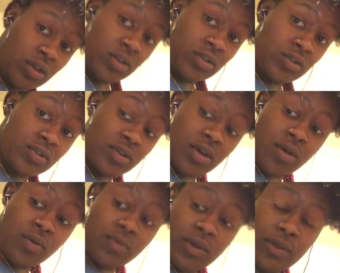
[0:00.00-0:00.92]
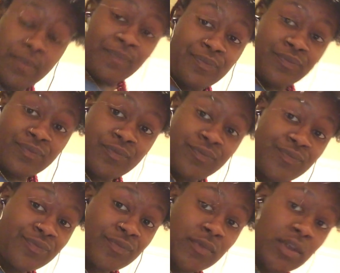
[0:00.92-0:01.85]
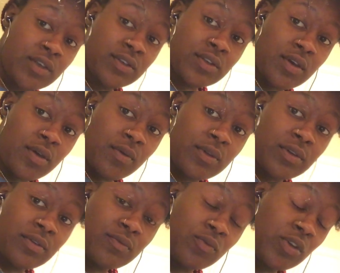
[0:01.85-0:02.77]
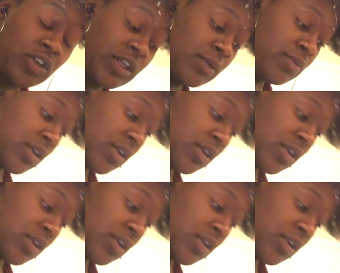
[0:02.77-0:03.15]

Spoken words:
it's going. We deep